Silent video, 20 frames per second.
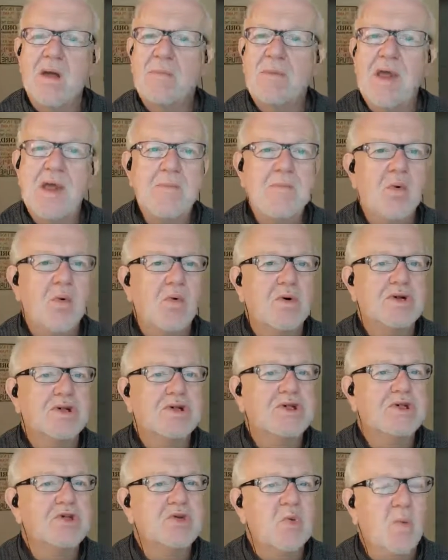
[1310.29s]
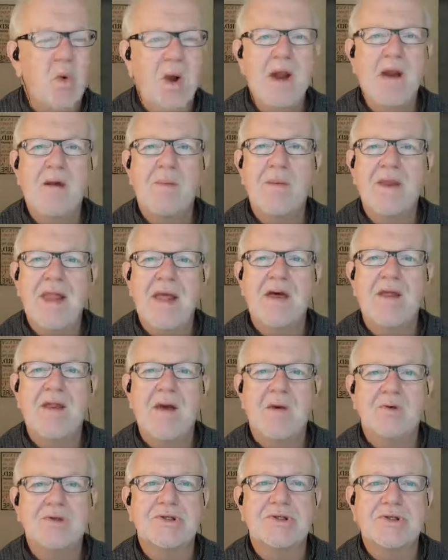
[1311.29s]
people would swear up and down
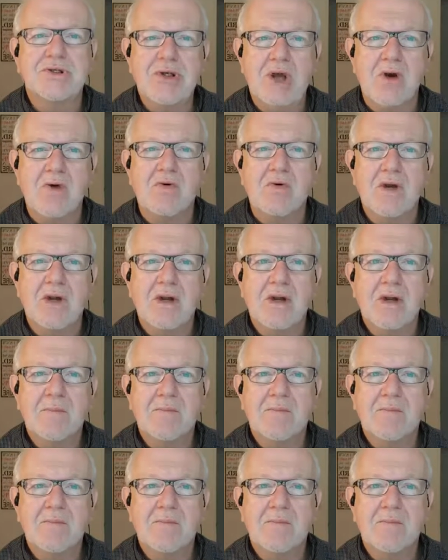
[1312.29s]
that was a joke.